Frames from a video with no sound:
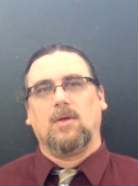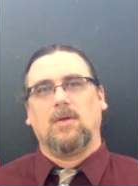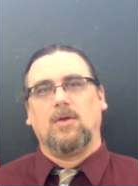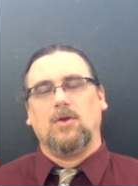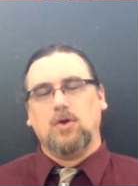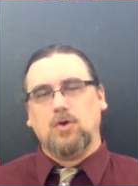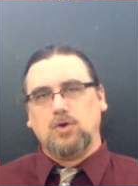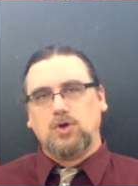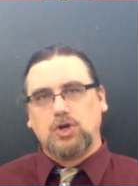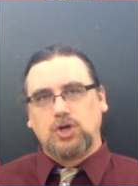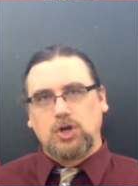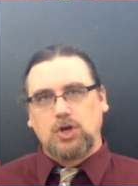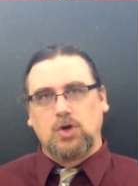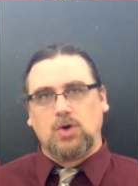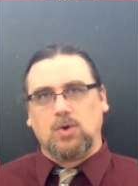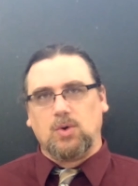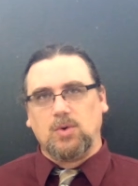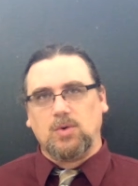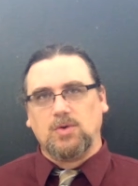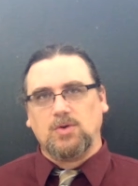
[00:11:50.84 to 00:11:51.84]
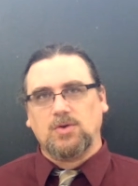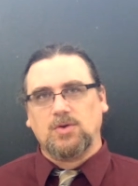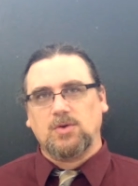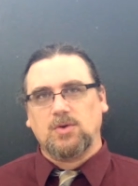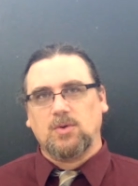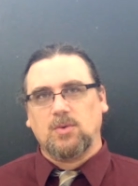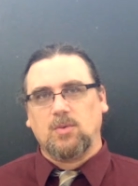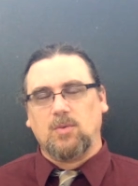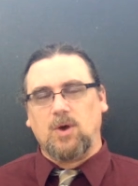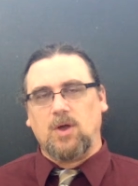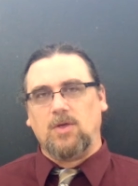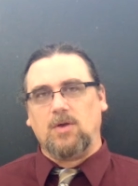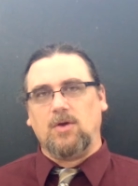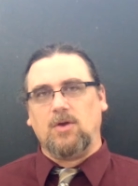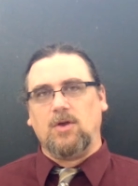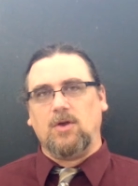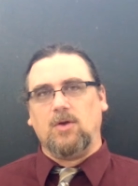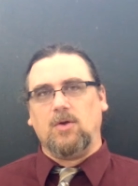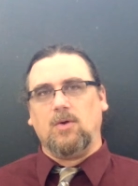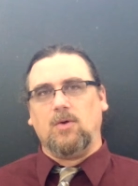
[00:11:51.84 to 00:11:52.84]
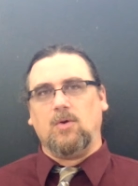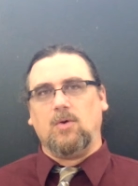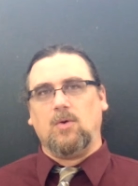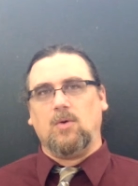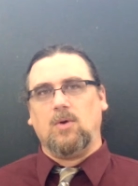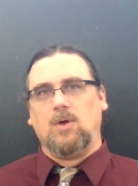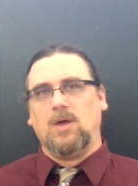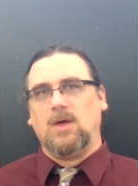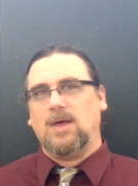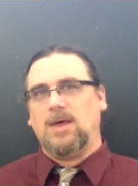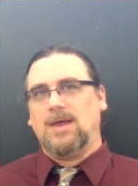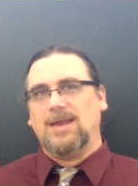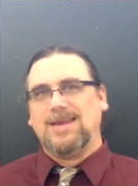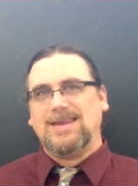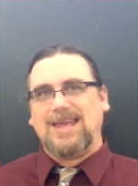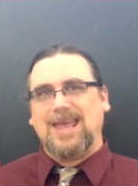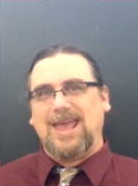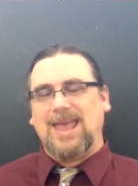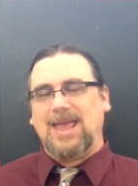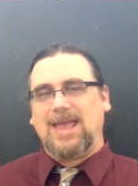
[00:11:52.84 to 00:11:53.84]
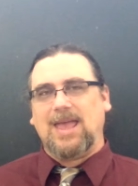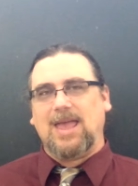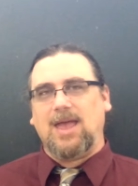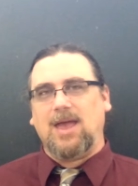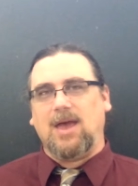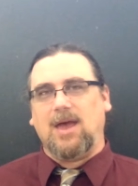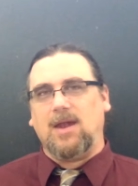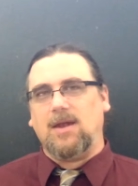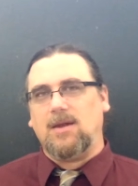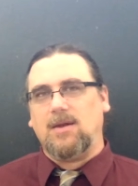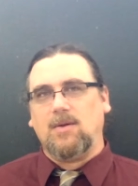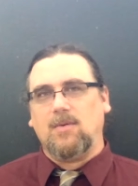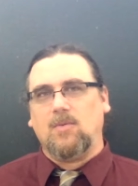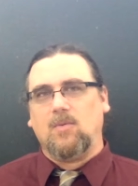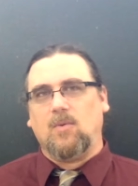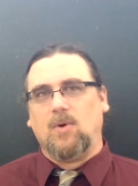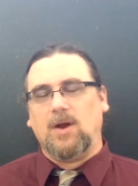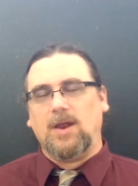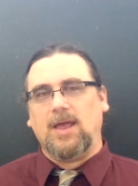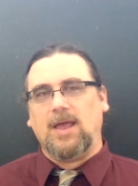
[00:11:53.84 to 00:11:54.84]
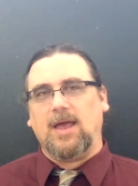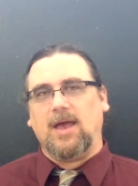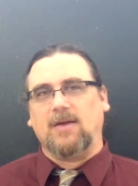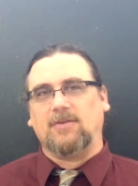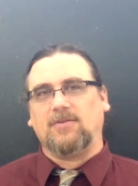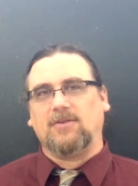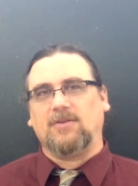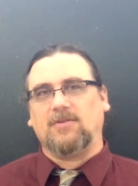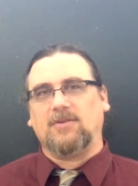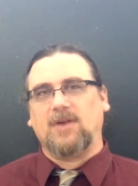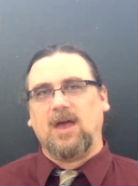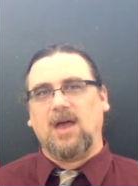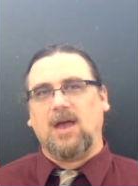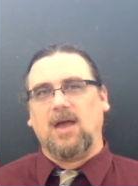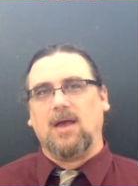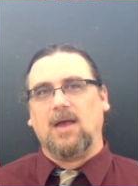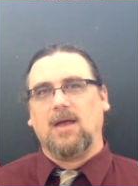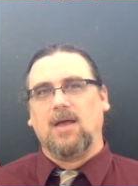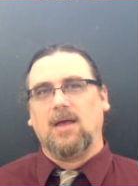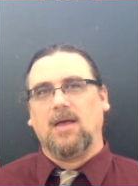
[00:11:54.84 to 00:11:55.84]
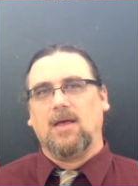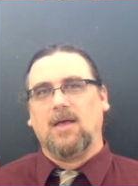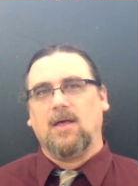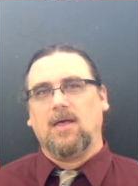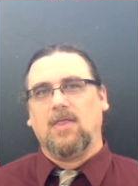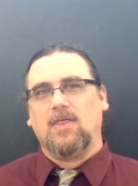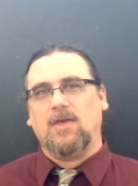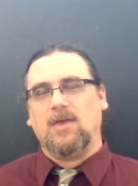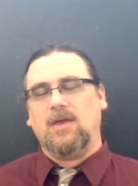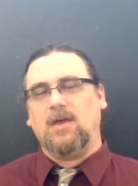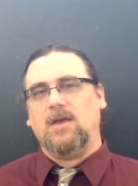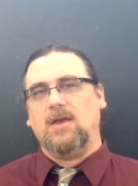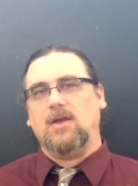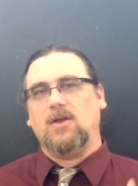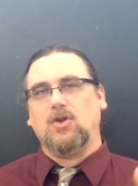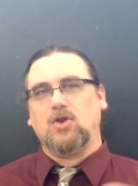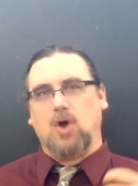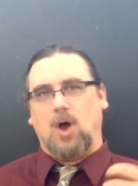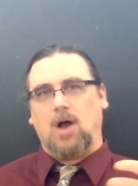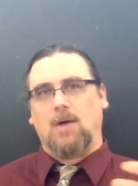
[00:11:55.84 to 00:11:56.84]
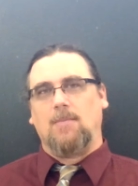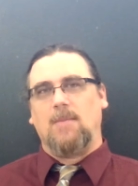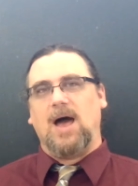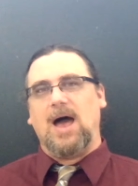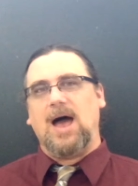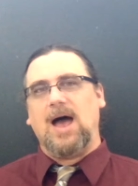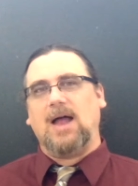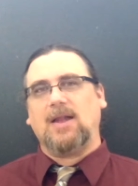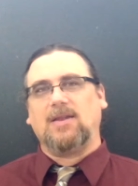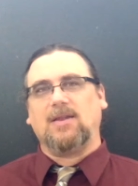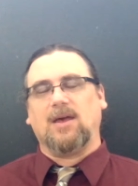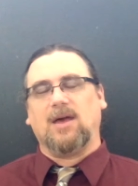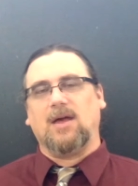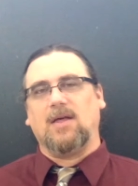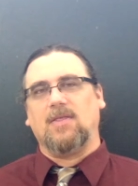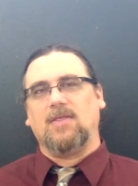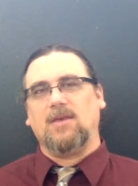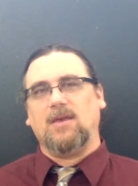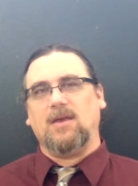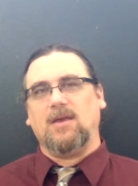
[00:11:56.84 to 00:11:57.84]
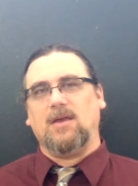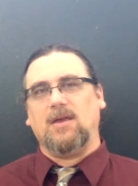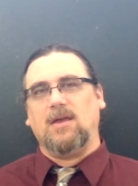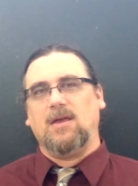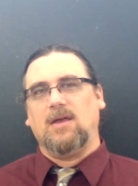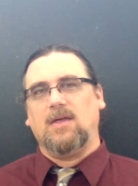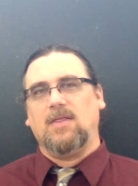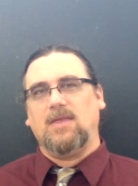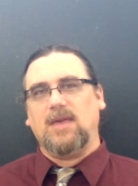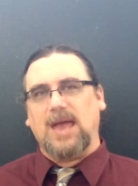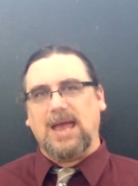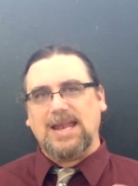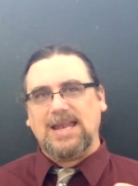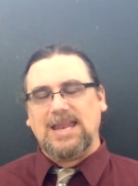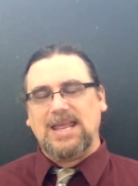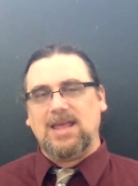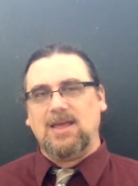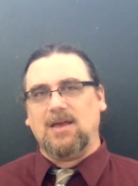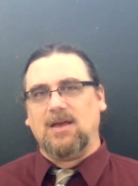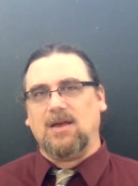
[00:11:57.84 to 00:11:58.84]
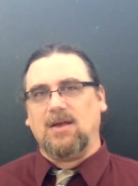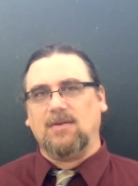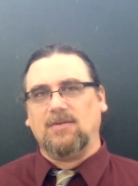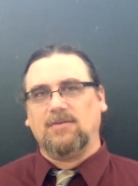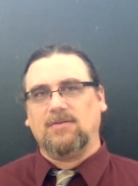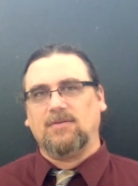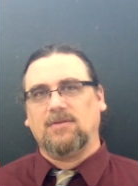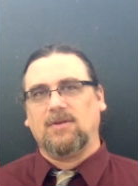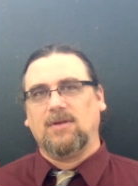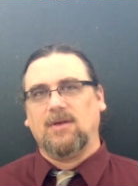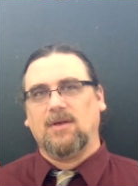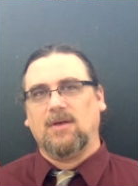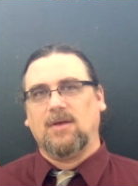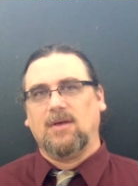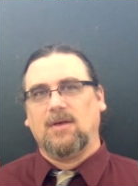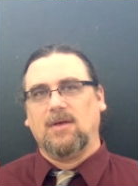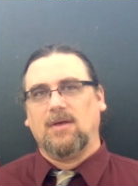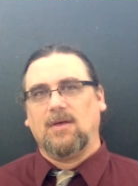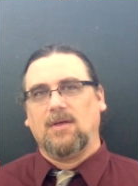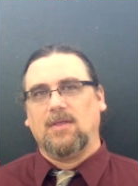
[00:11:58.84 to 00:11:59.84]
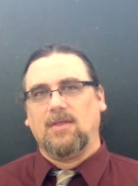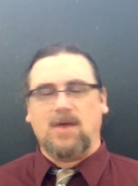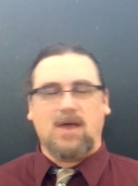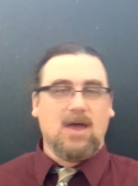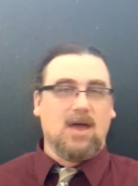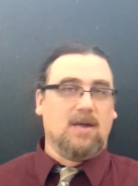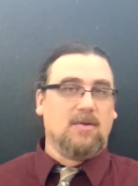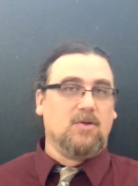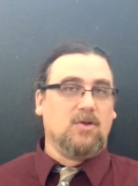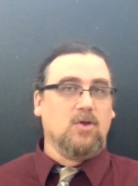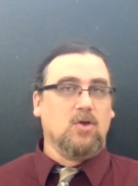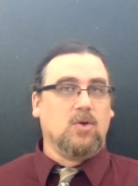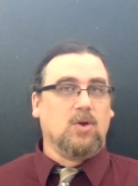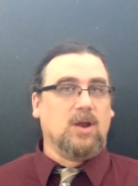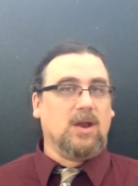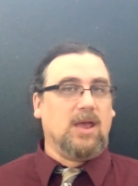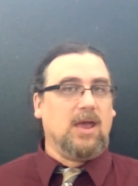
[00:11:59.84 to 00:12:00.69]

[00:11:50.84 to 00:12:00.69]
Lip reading: You choose whether you take in what he has to say. The dogmata, the ideas that you can